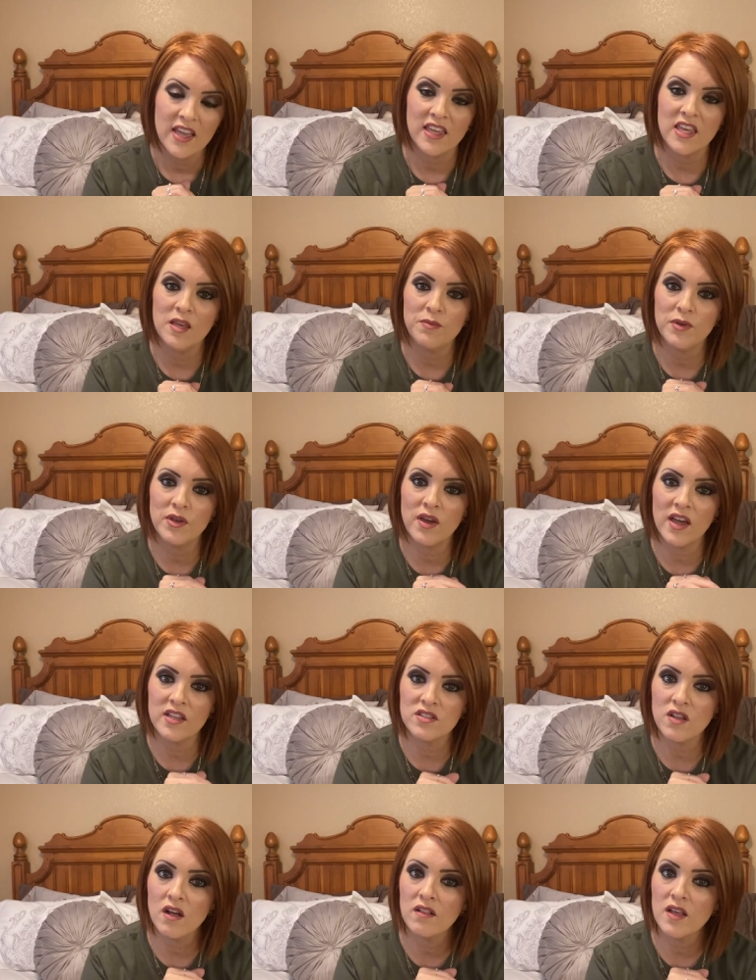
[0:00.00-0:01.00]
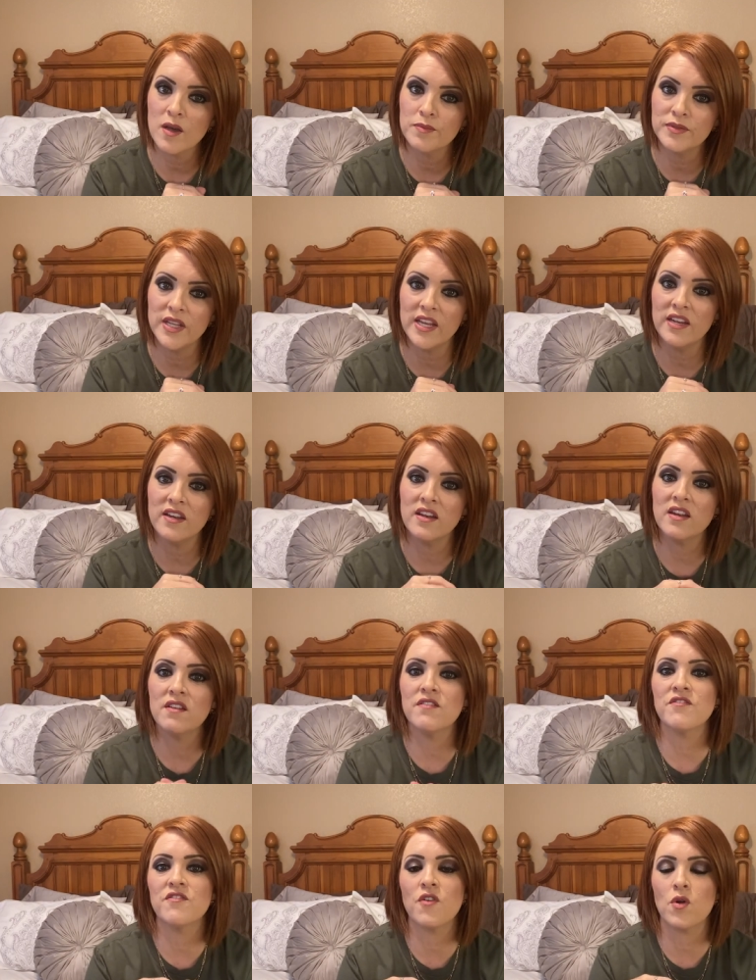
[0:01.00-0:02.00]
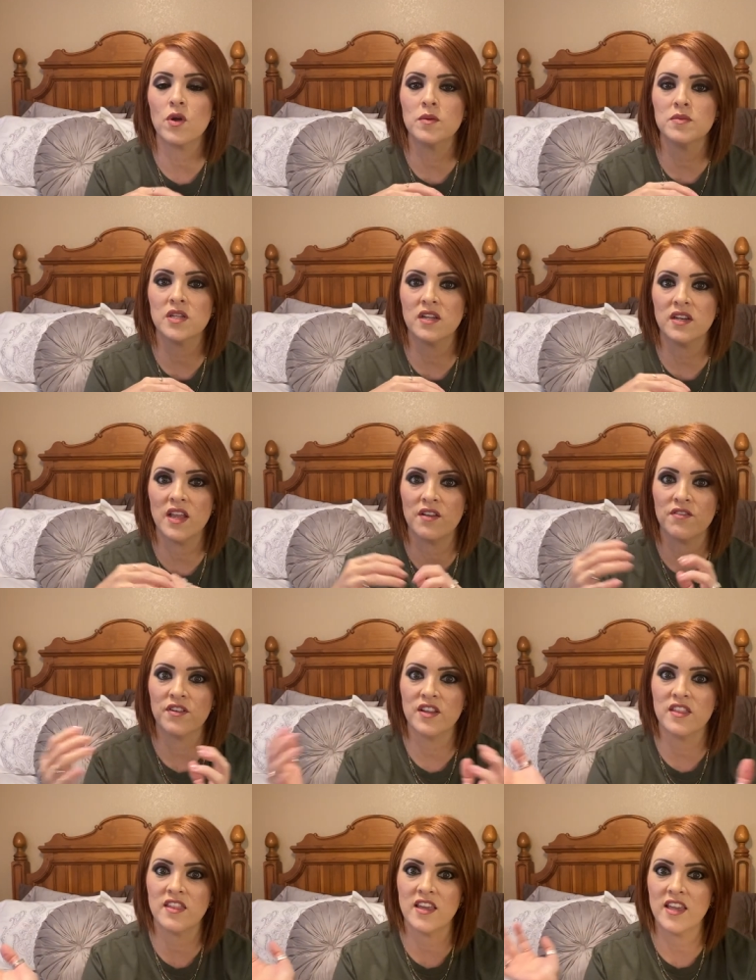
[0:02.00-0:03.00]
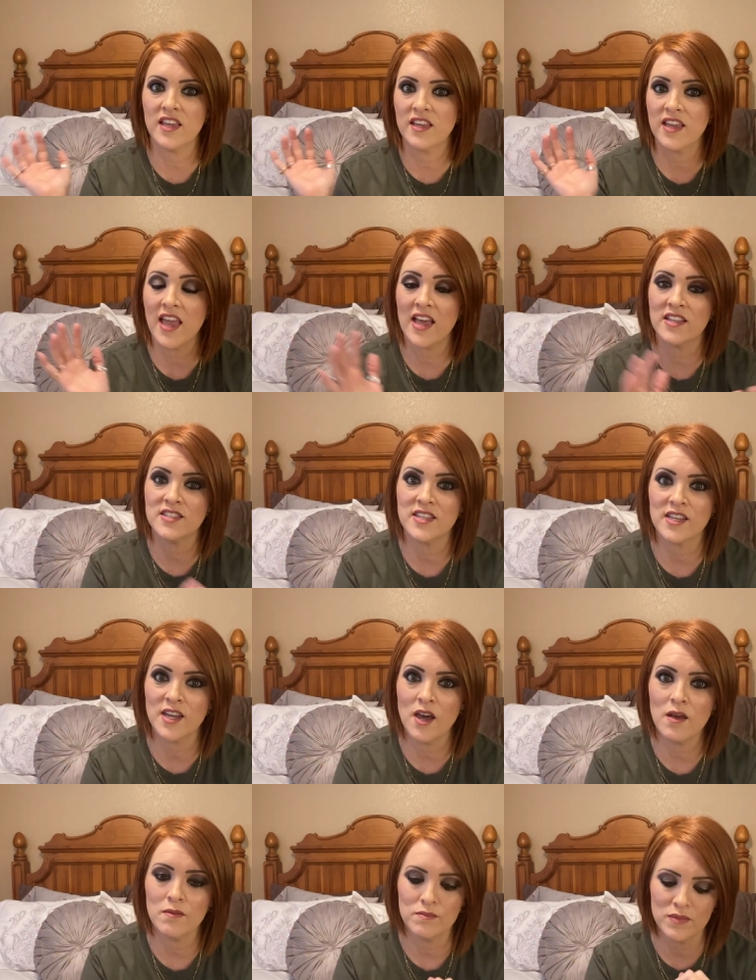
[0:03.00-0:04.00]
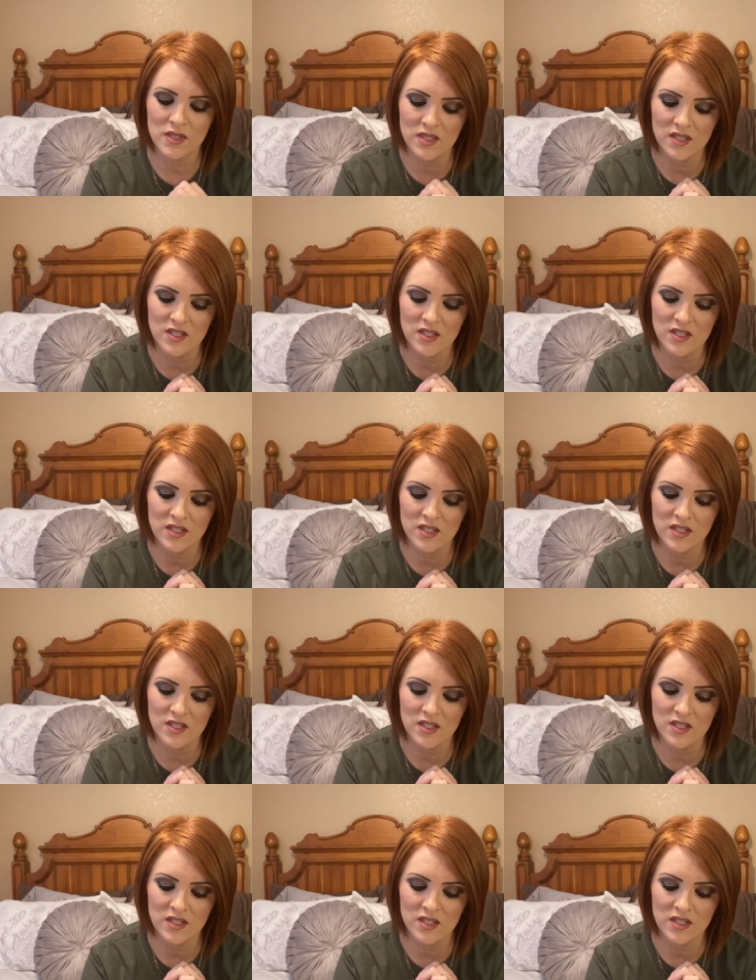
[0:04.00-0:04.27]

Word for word: keep you guys all updated and informed on everything as it comes.